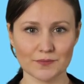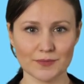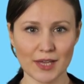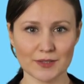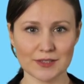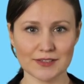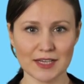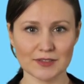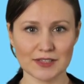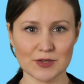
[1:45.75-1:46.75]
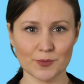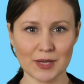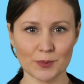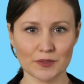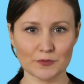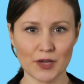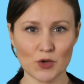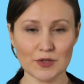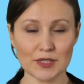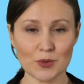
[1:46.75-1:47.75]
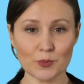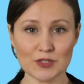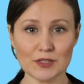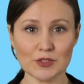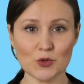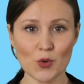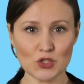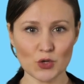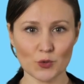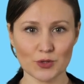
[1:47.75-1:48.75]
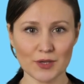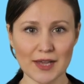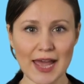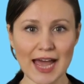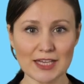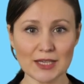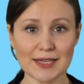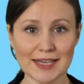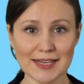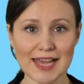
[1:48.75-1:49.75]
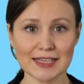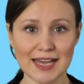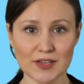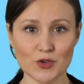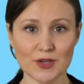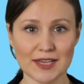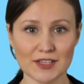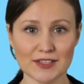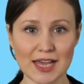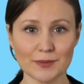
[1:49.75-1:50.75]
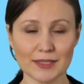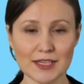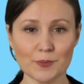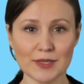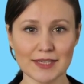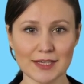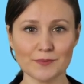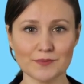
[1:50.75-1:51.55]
Follow the steps displayed by following the numbers in sequential order and clicking Next after each step is completed.